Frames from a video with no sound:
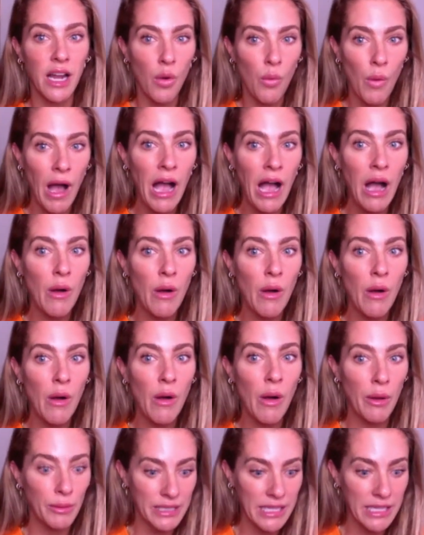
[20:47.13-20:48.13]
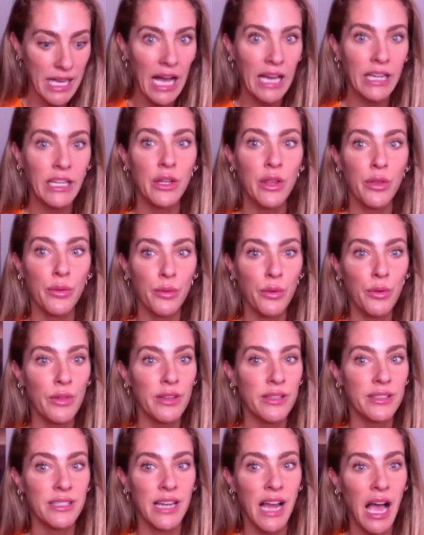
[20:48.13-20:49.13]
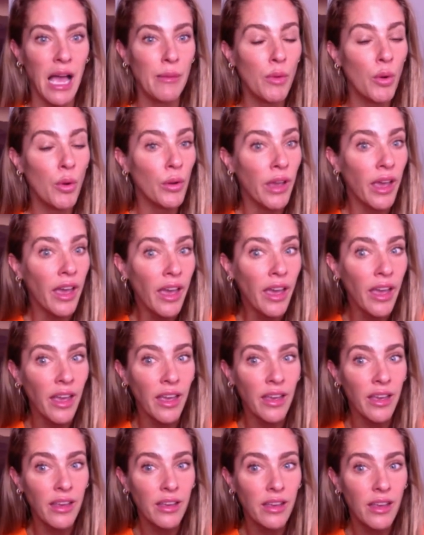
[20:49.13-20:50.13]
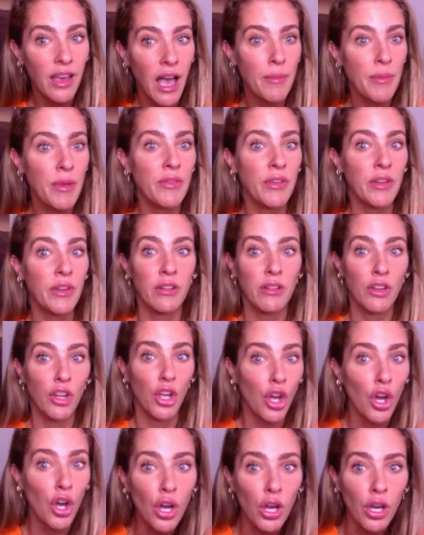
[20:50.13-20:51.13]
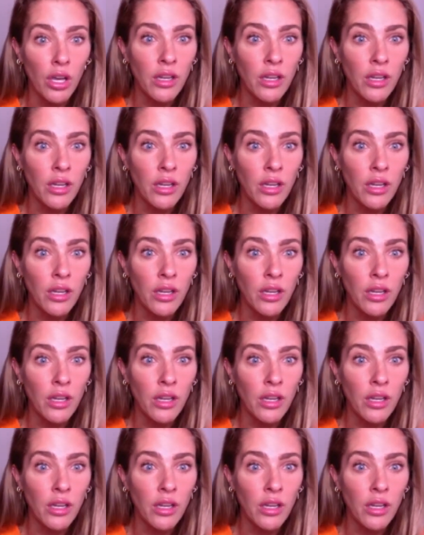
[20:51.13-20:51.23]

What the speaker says: wow, I was guided through this and I'm okay. I'm even good.